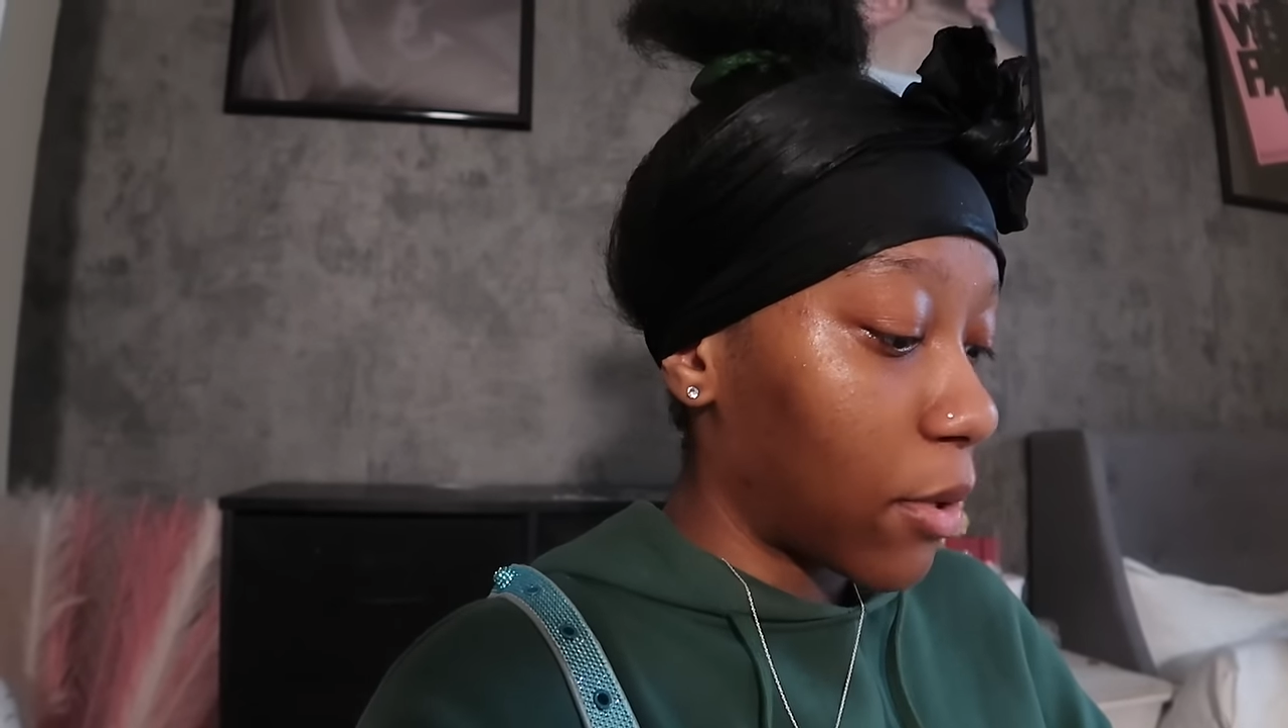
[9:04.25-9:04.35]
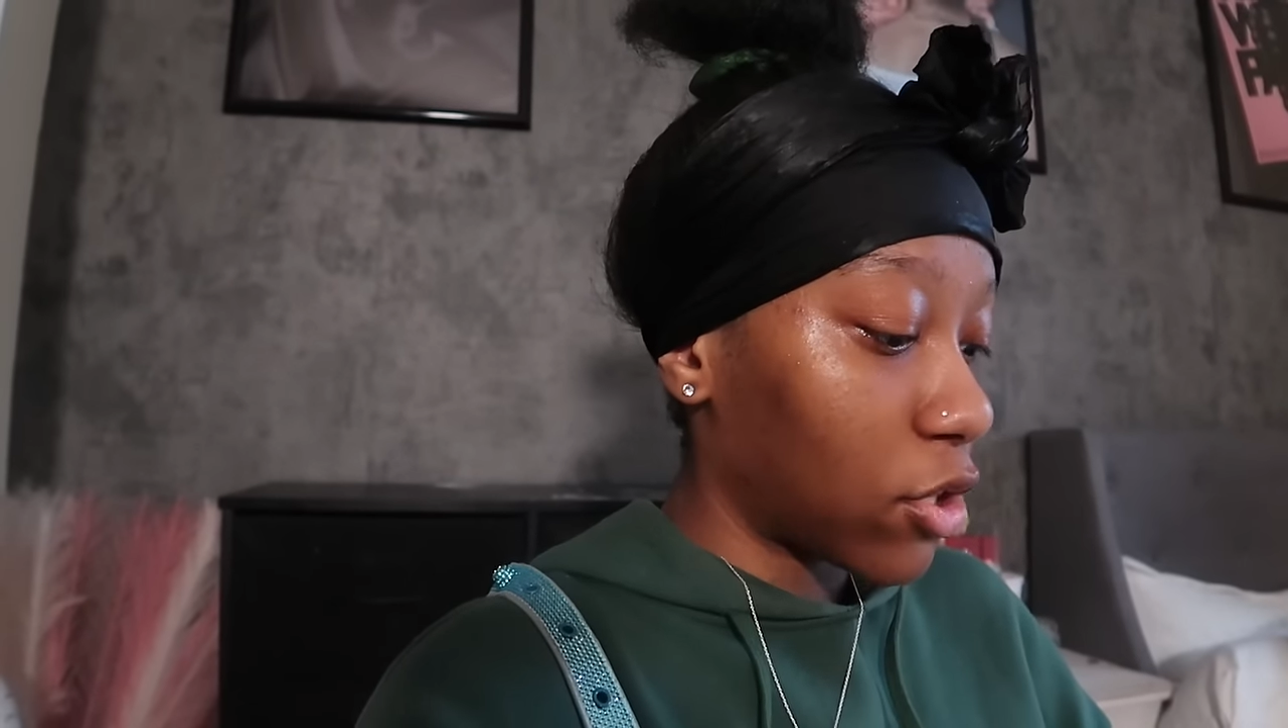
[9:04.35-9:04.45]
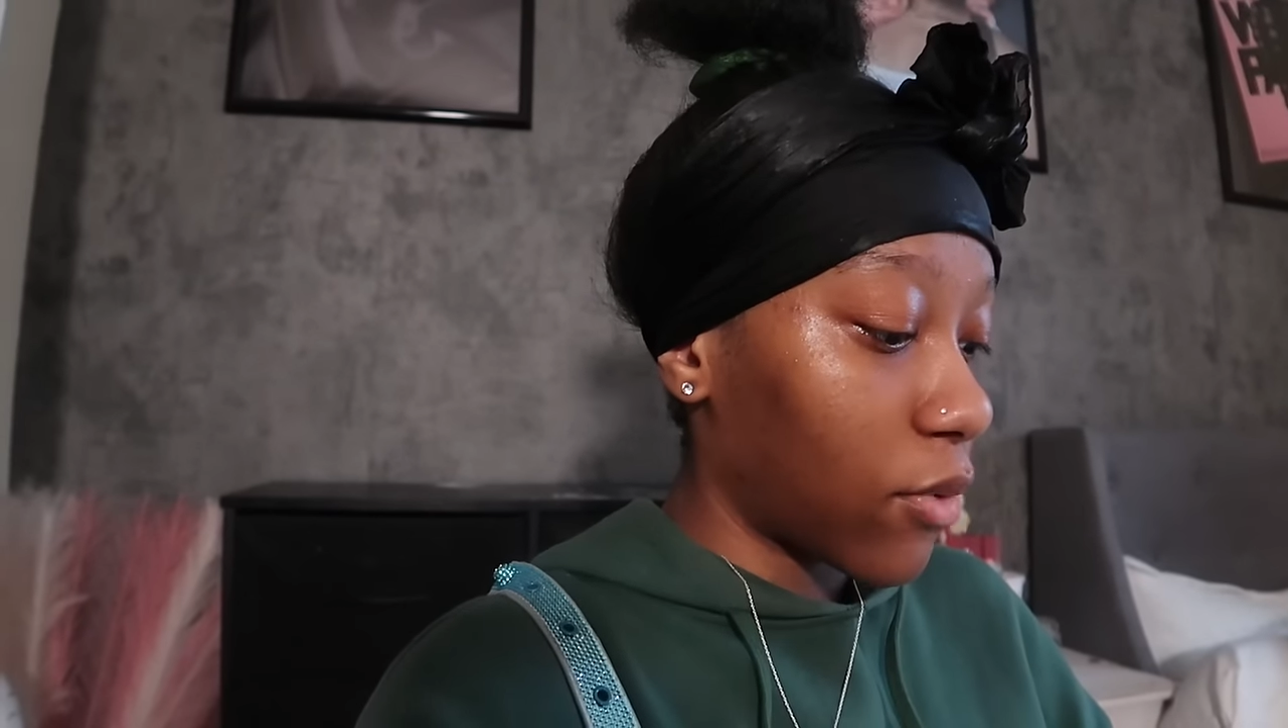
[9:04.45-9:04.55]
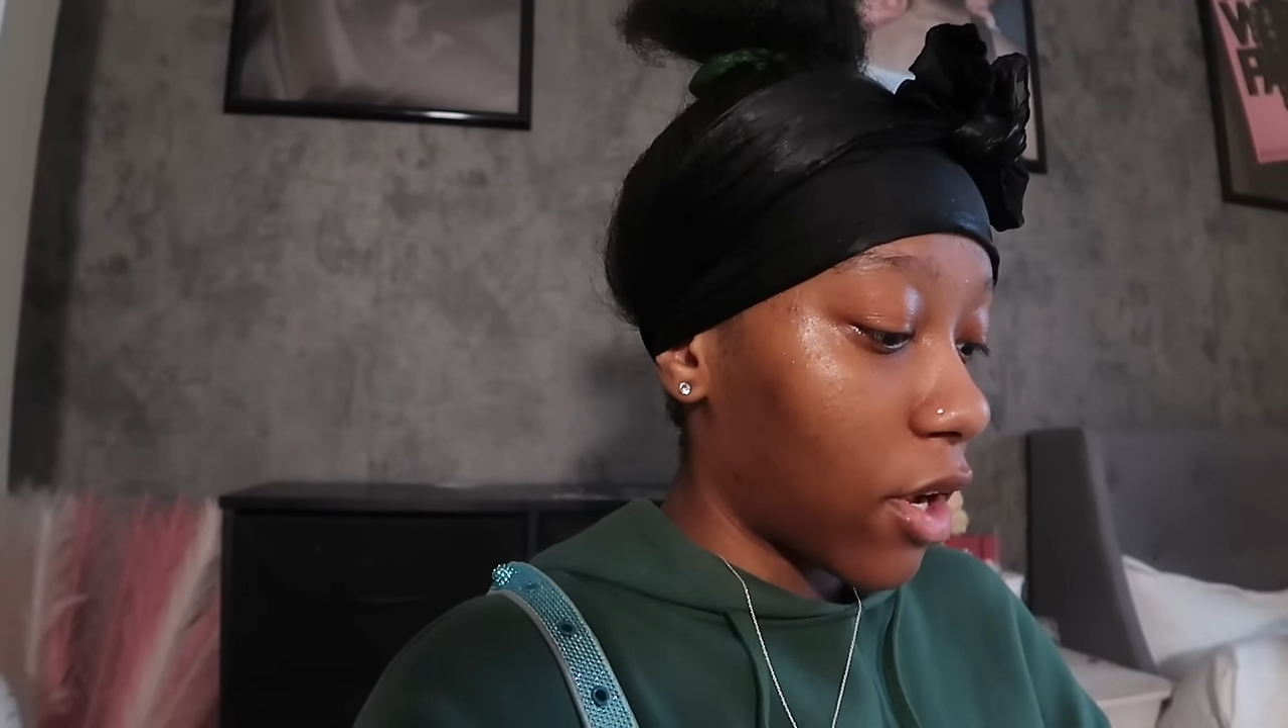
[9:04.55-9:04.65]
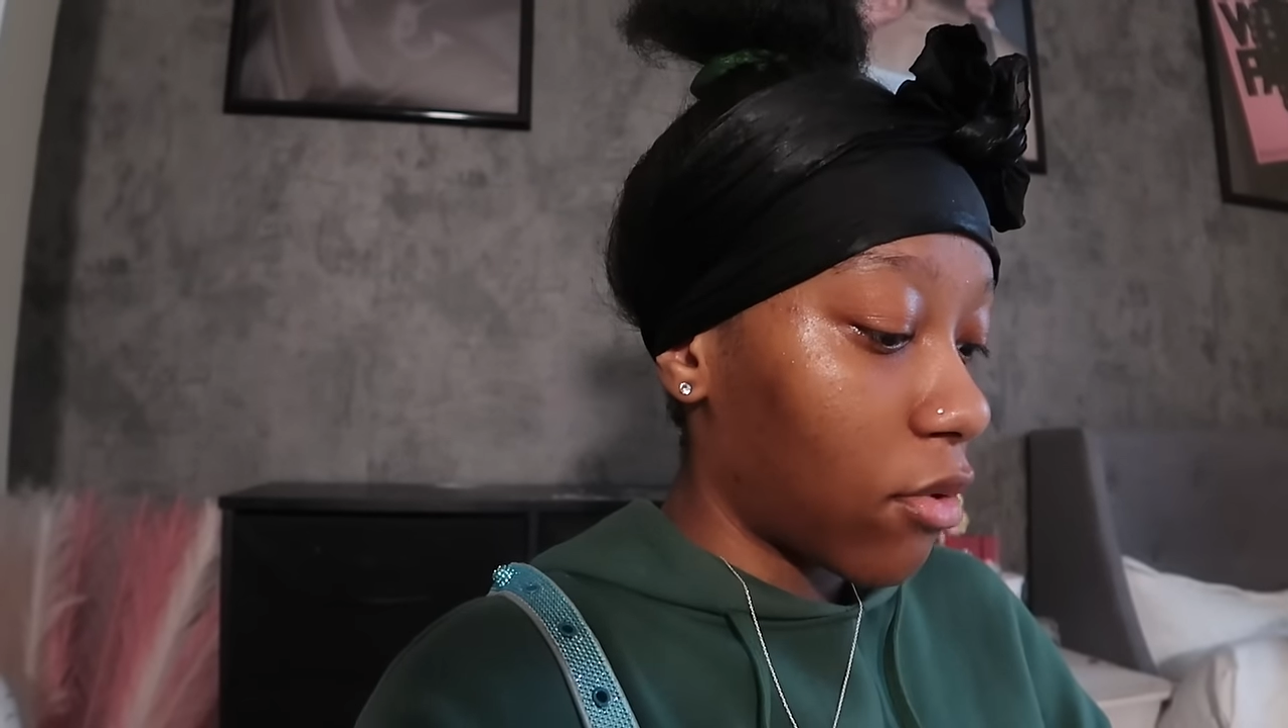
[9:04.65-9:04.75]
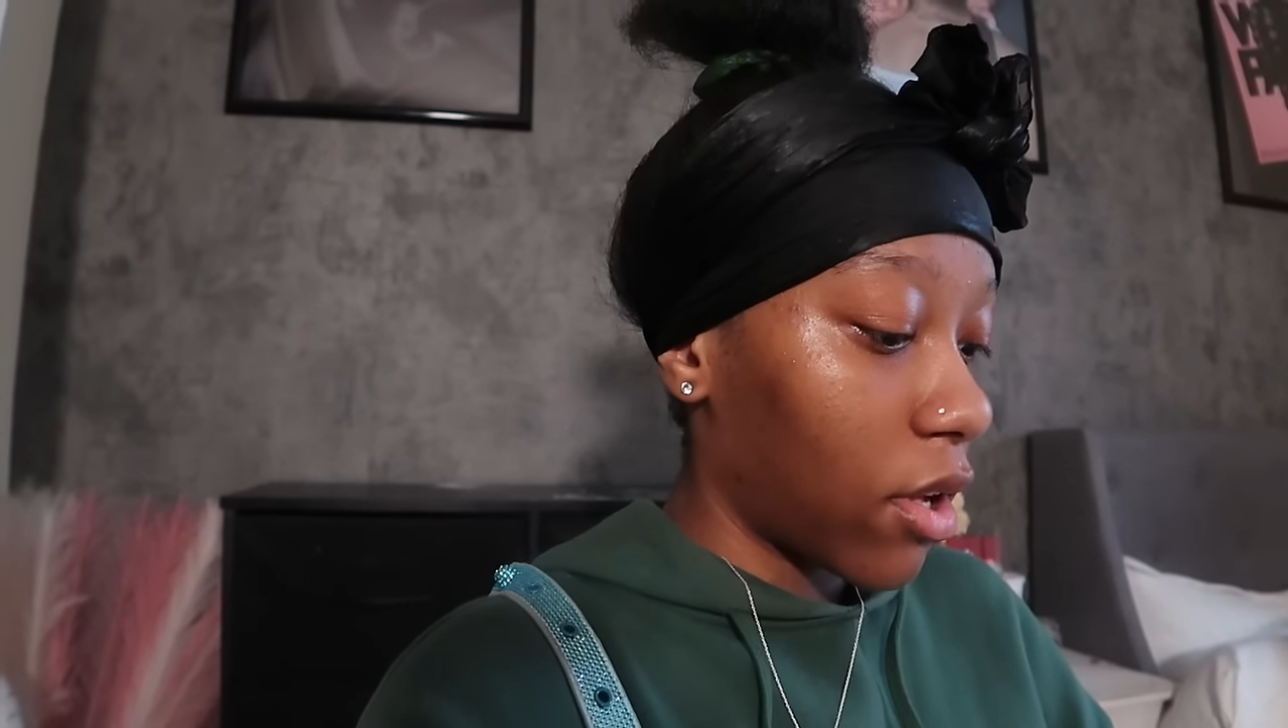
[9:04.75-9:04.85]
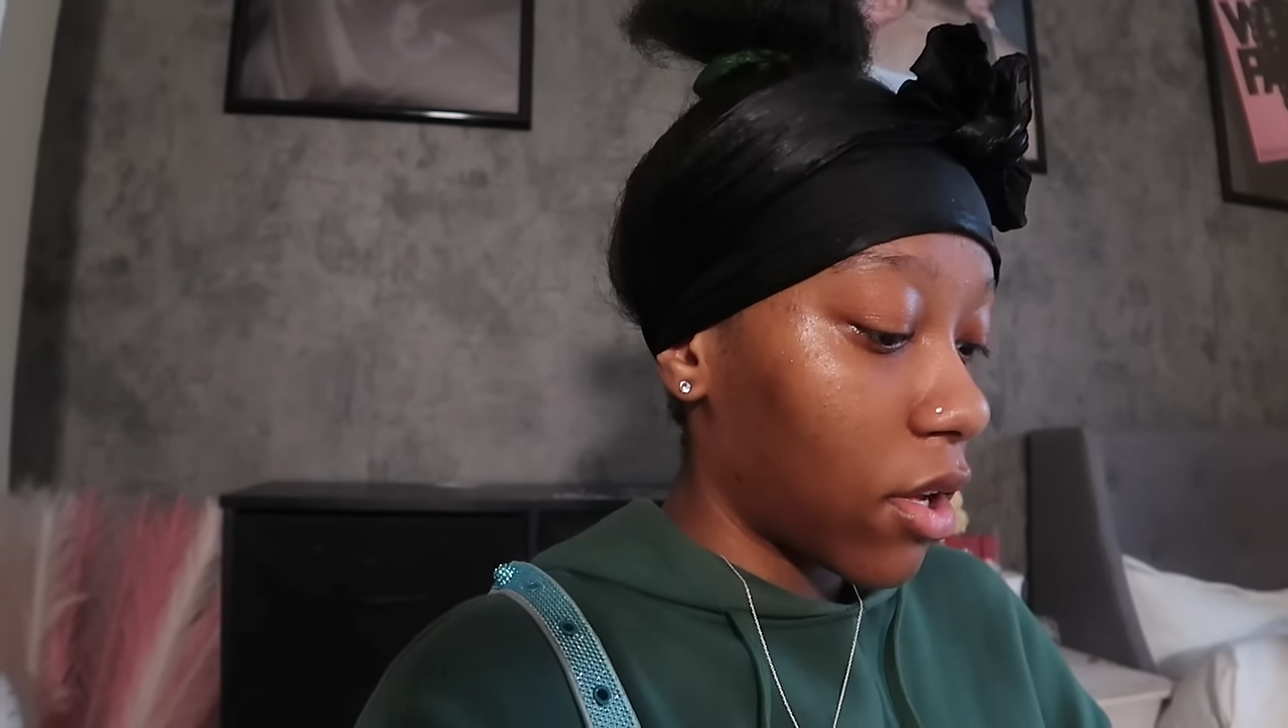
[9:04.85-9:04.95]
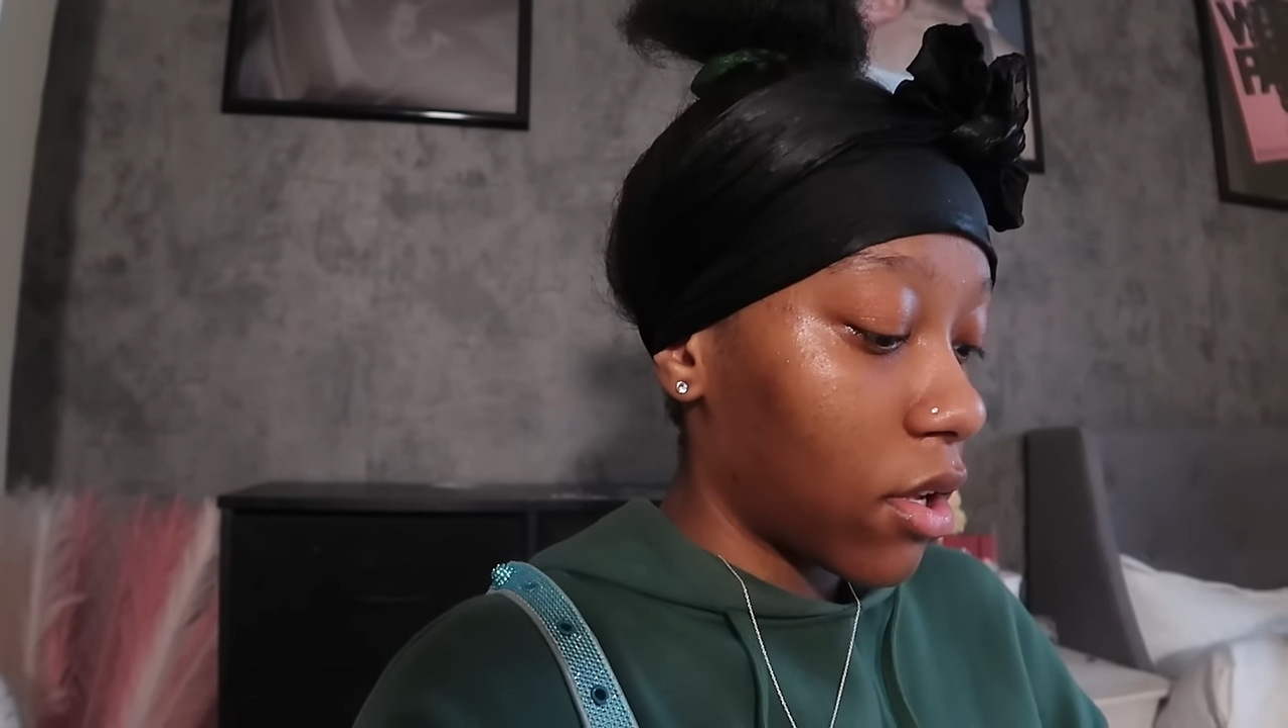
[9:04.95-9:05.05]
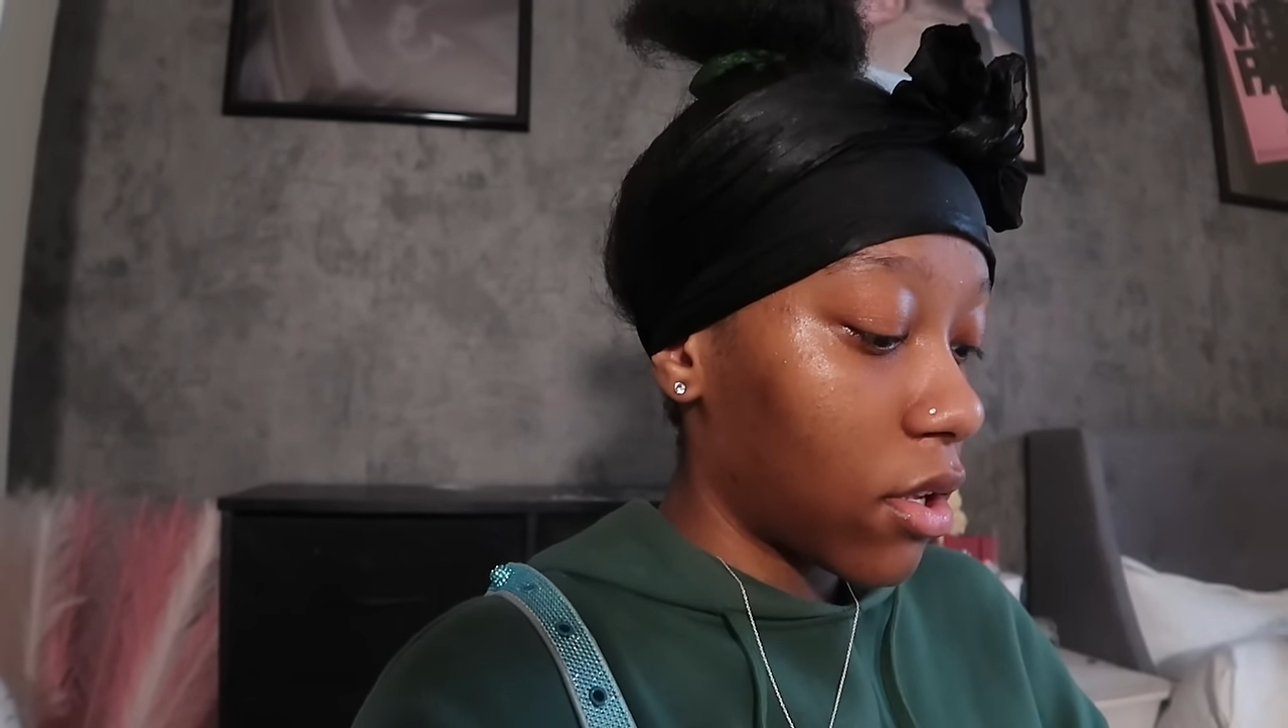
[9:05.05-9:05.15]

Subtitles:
a picture right quick.